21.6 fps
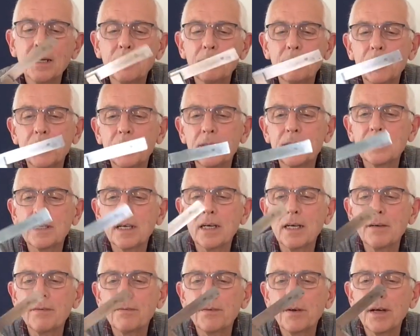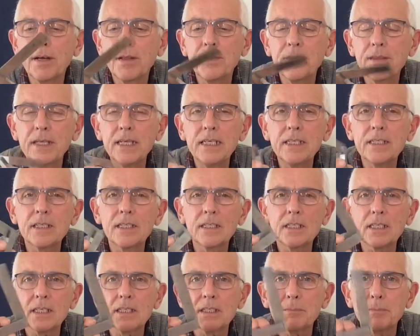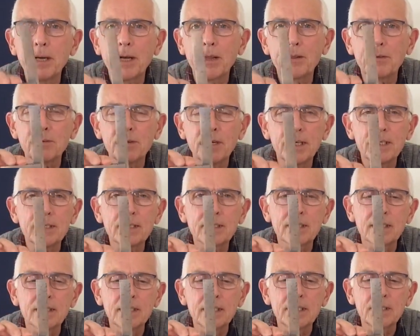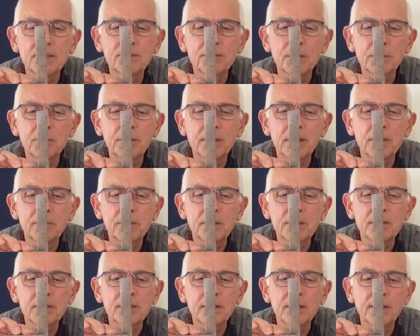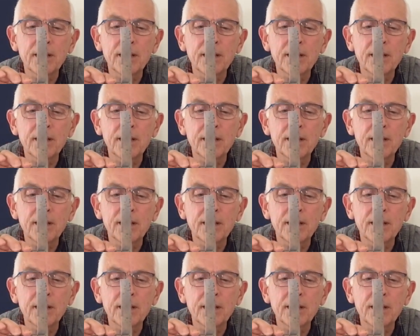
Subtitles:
but I find these are just about the right size for the purpose.